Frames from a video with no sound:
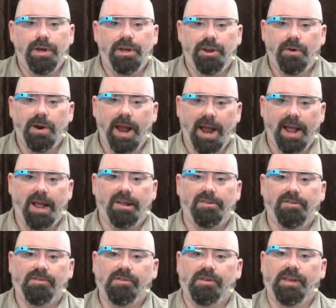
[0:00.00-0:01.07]
your
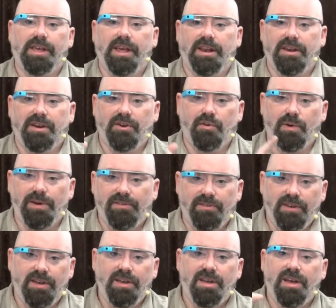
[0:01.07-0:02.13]
hands get
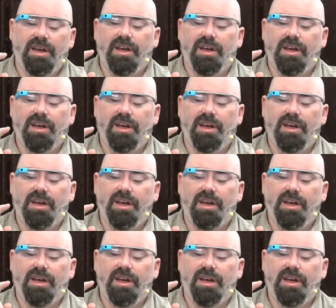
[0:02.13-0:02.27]
greasy,